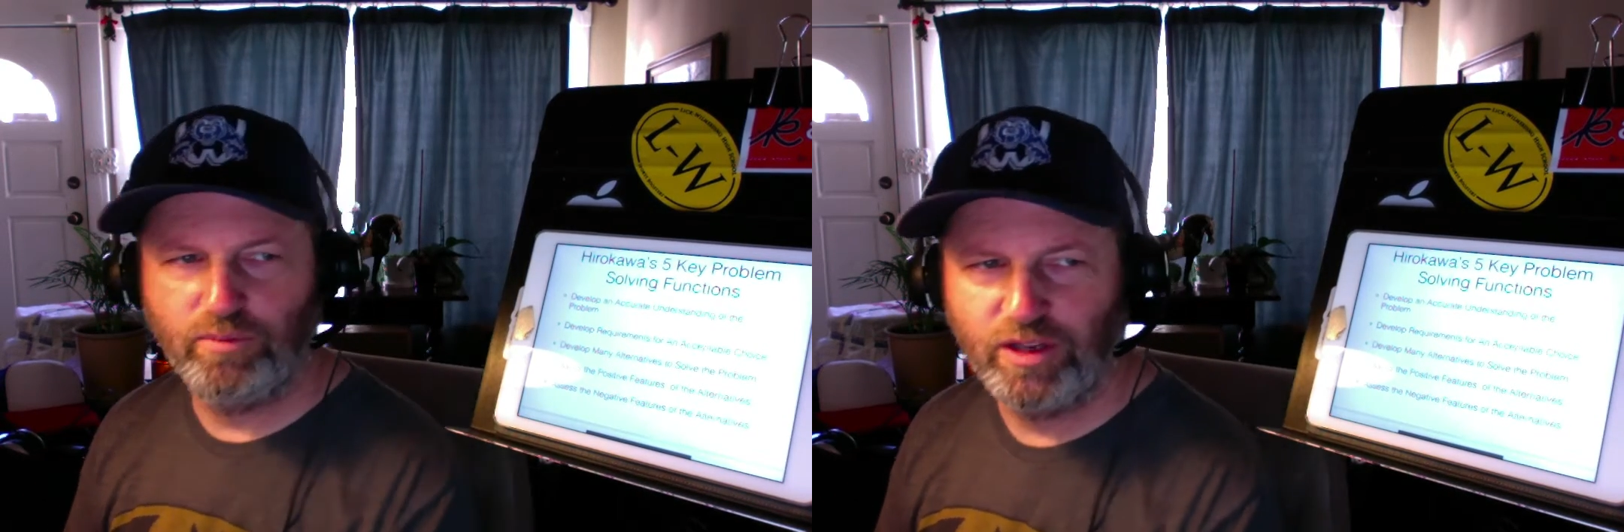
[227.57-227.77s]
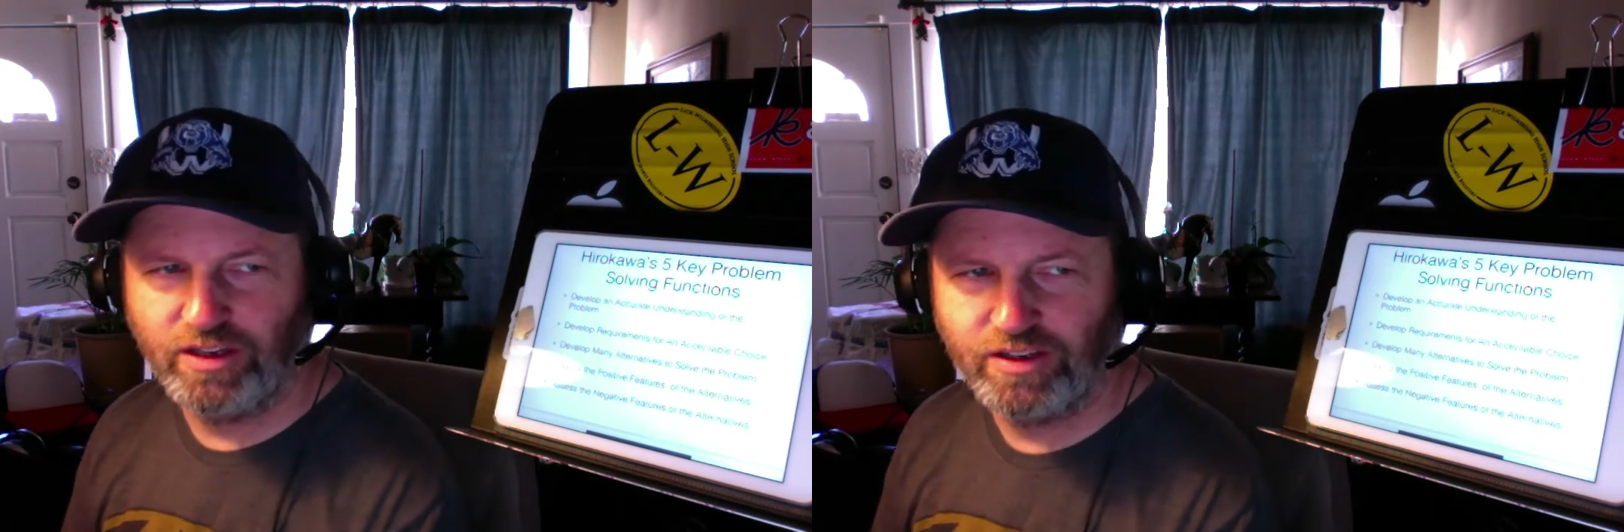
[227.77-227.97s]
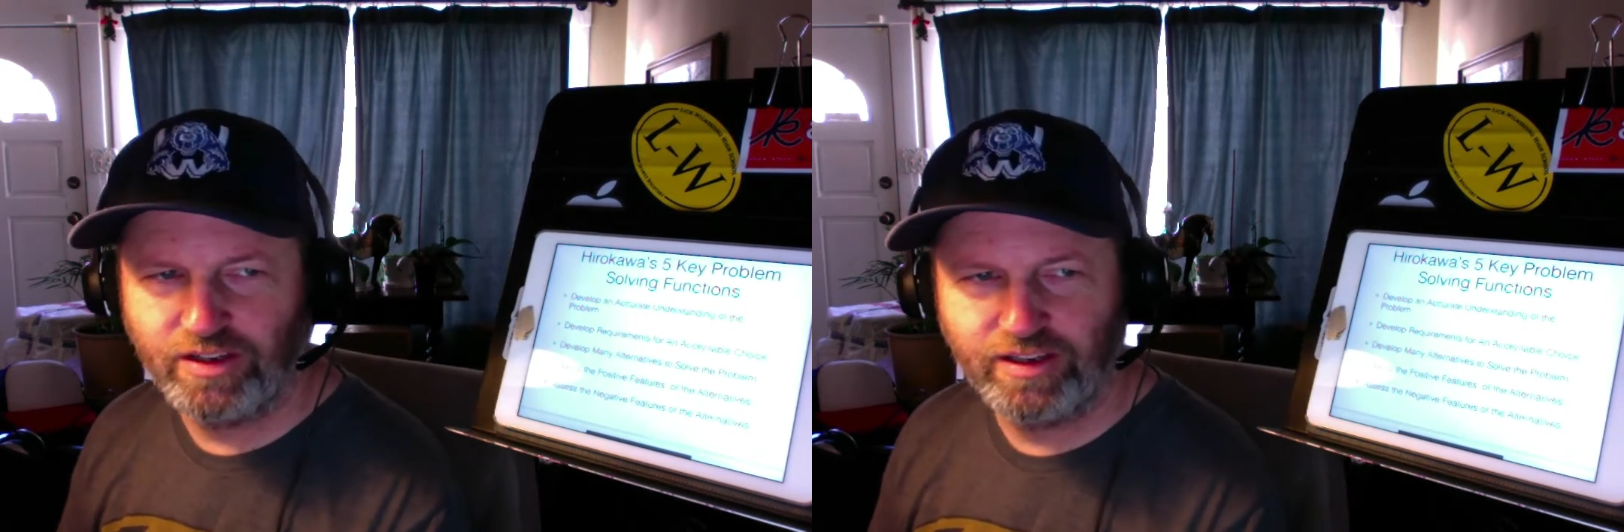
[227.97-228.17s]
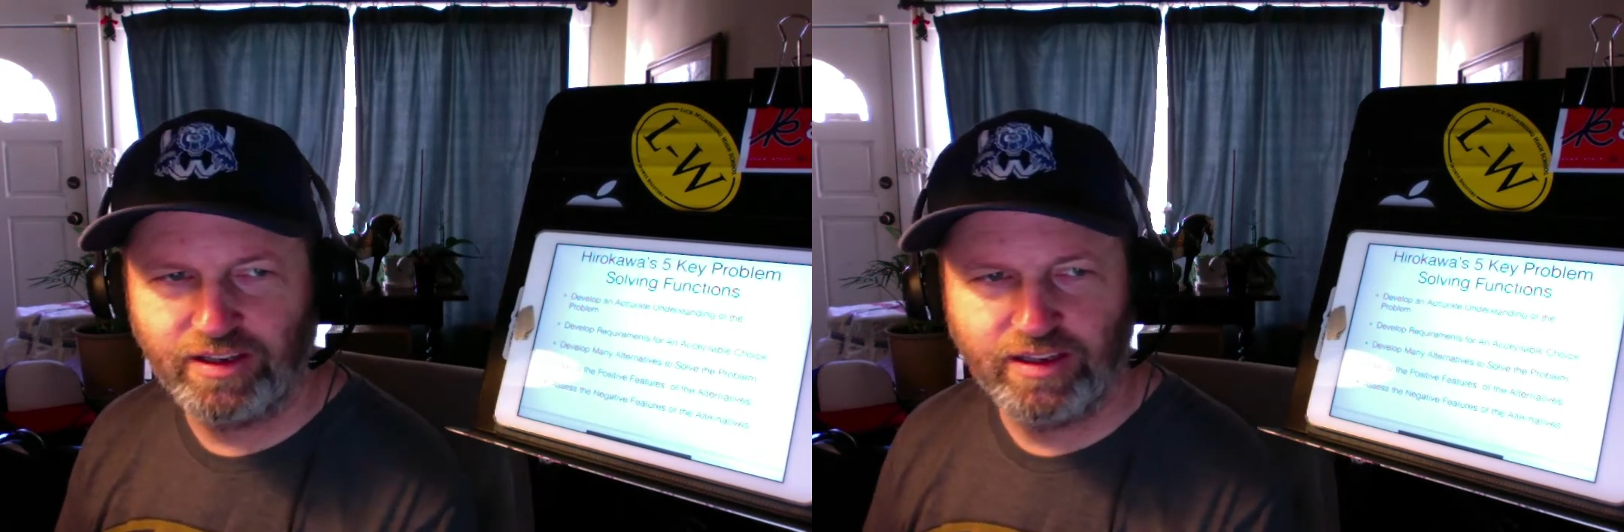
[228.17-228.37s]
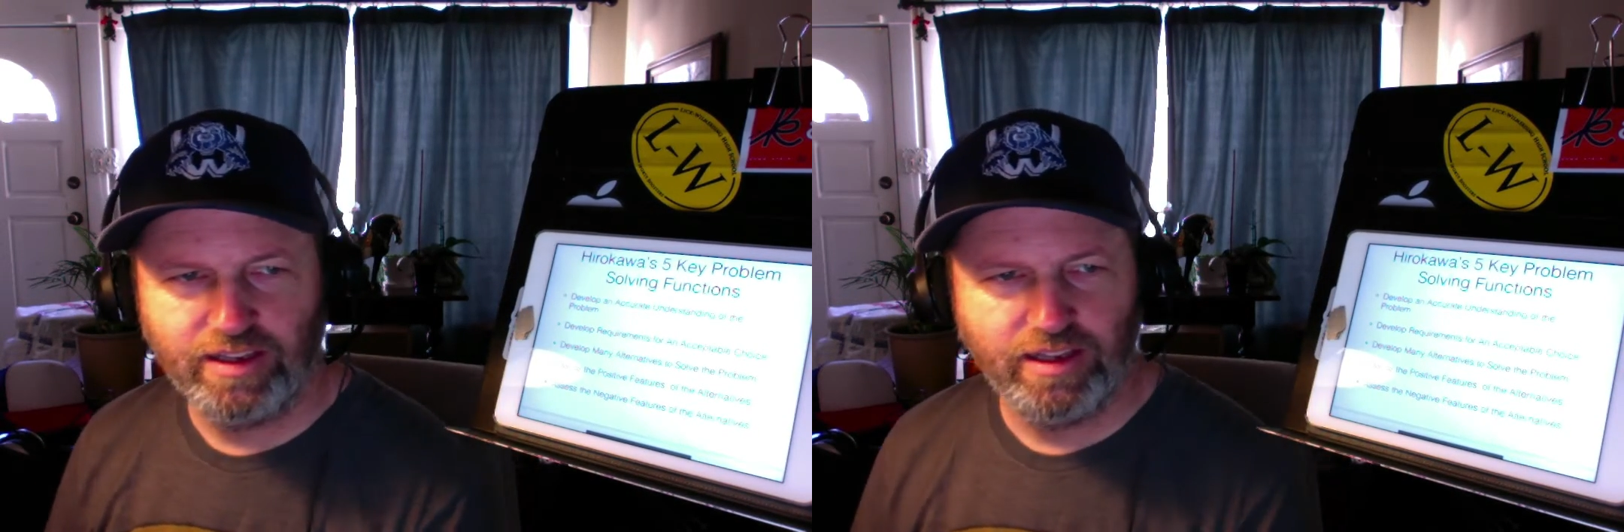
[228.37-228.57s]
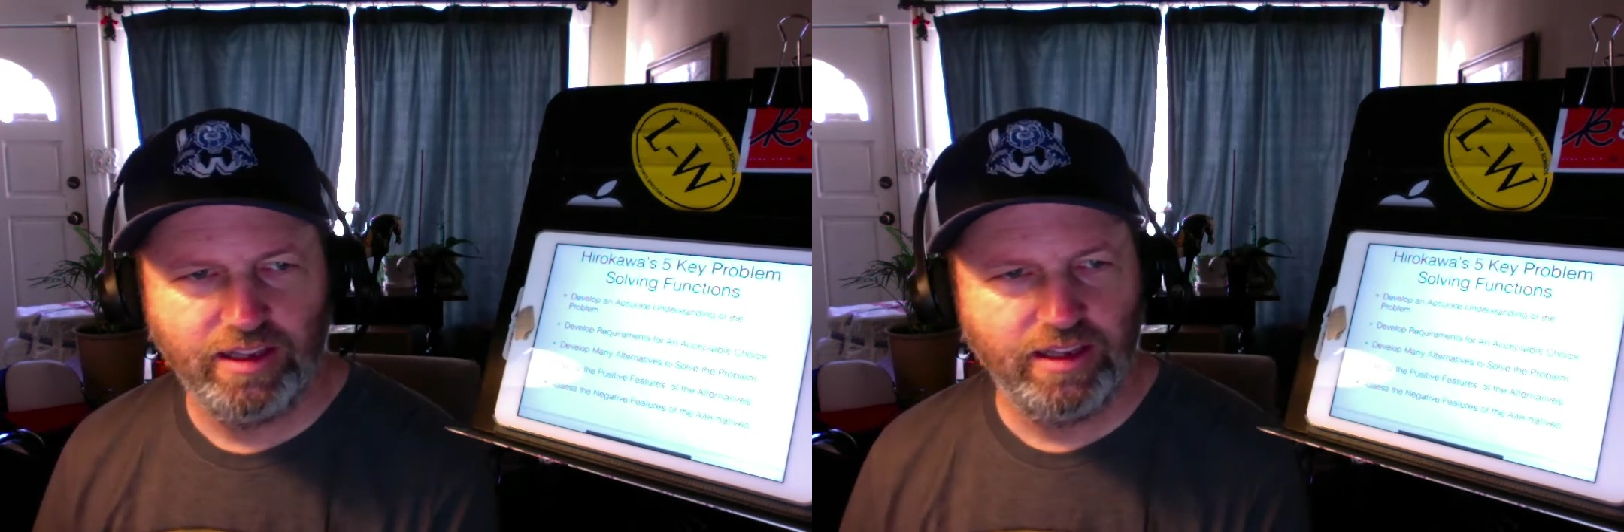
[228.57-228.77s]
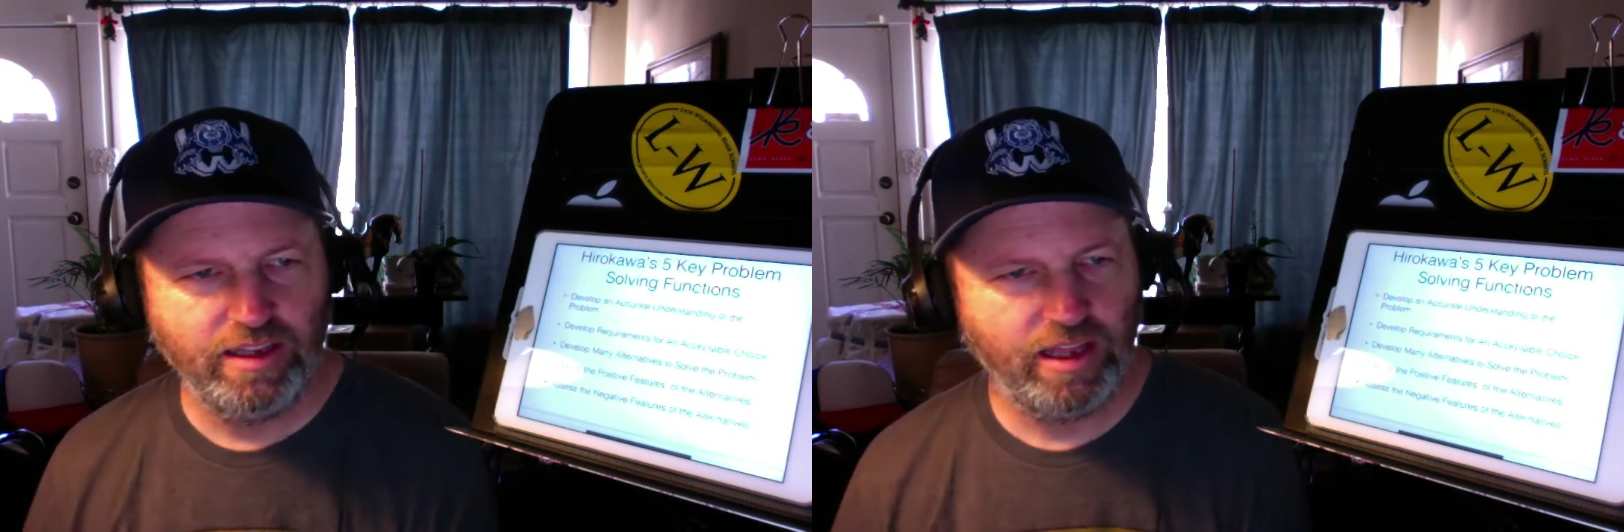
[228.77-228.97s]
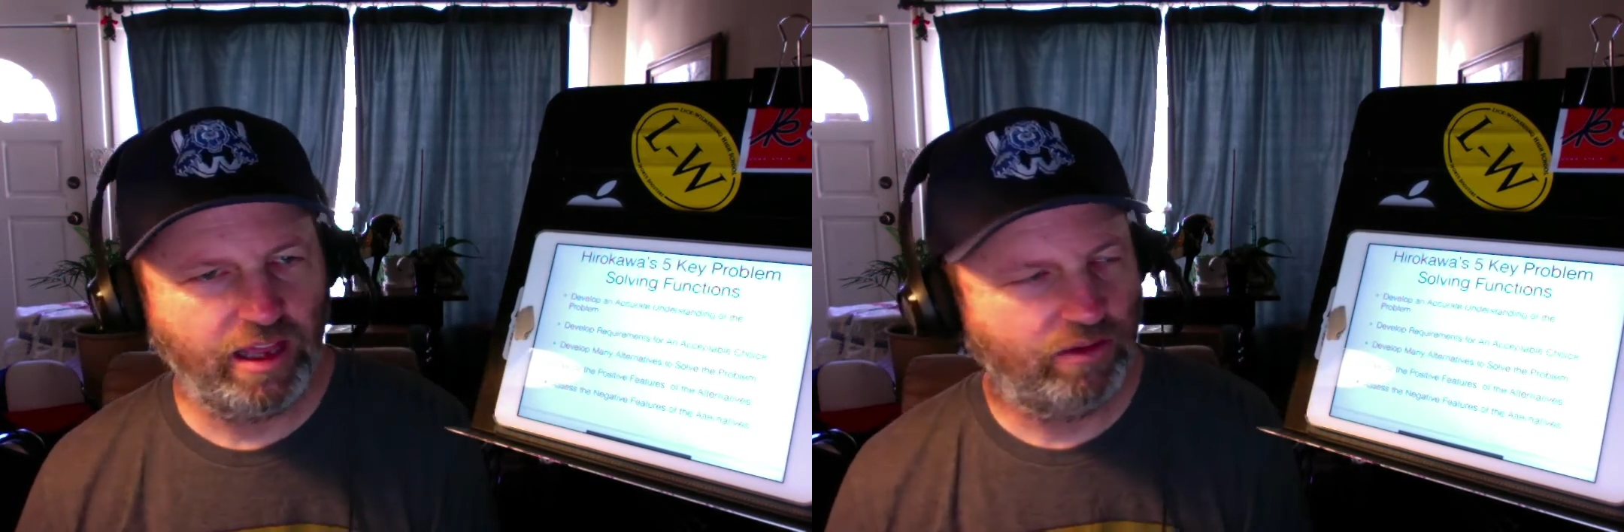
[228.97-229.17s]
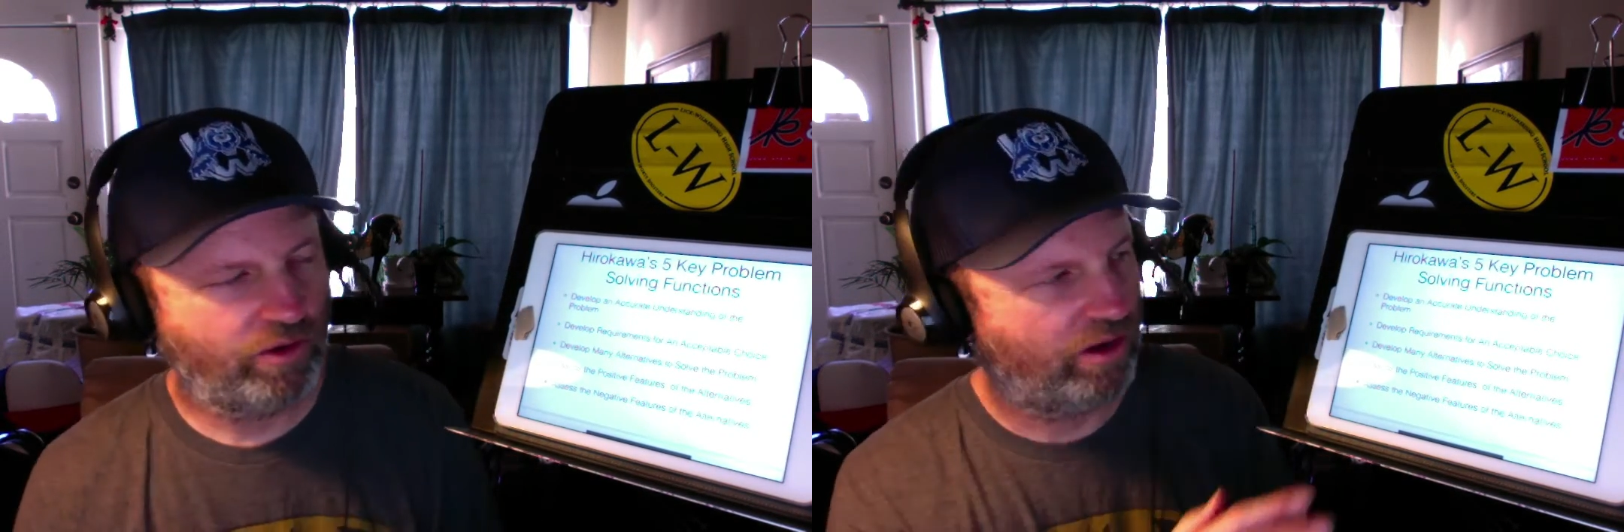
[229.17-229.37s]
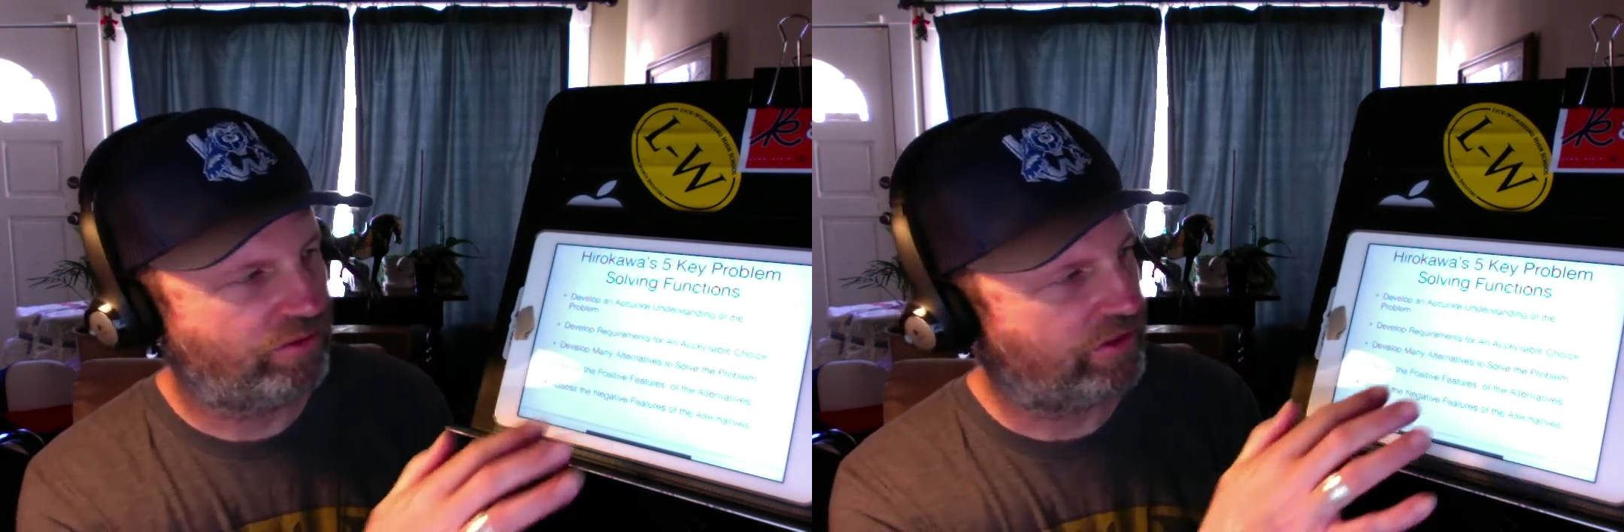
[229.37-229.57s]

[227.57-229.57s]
but yeah, Hirakawa was